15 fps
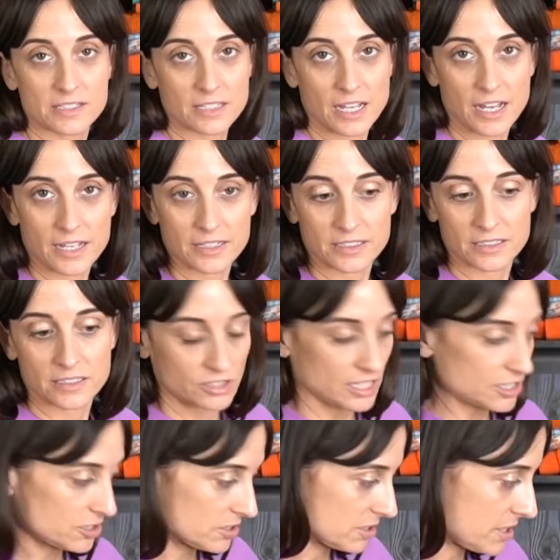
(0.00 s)
guys, they
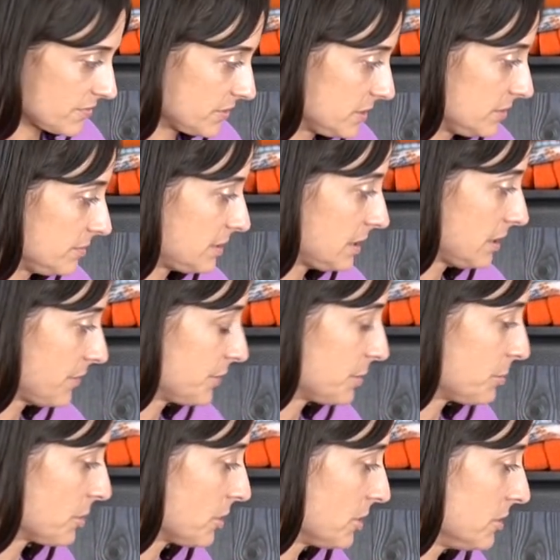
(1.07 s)
just love it. They love to
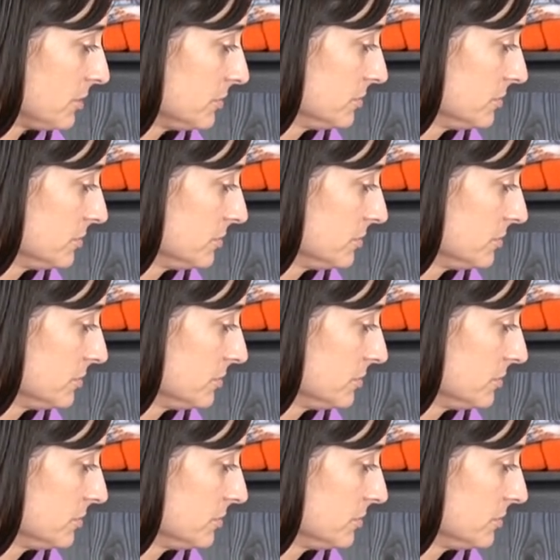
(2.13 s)
burrow.